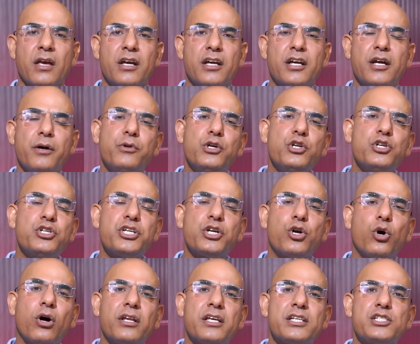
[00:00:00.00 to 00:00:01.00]
Community
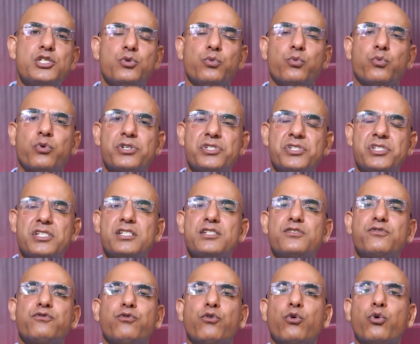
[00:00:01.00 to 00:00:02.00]
college versus
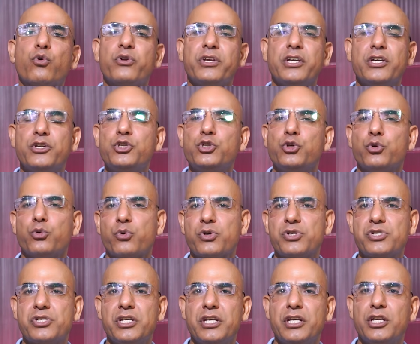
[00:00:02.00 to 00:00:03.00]
four-year
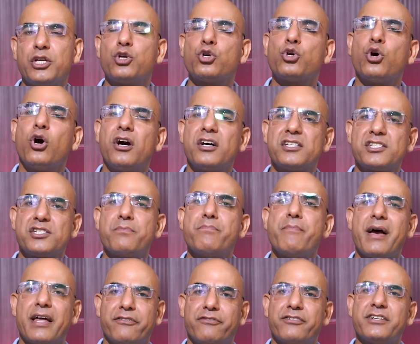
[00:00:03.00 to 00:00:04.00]
university
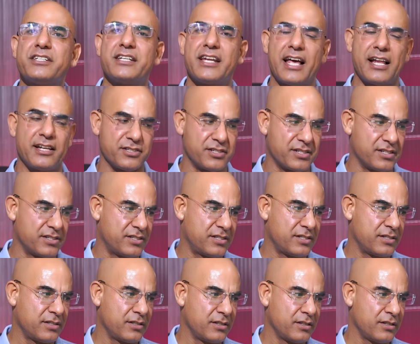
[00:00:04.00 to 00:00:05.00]
cost-benefit analysis.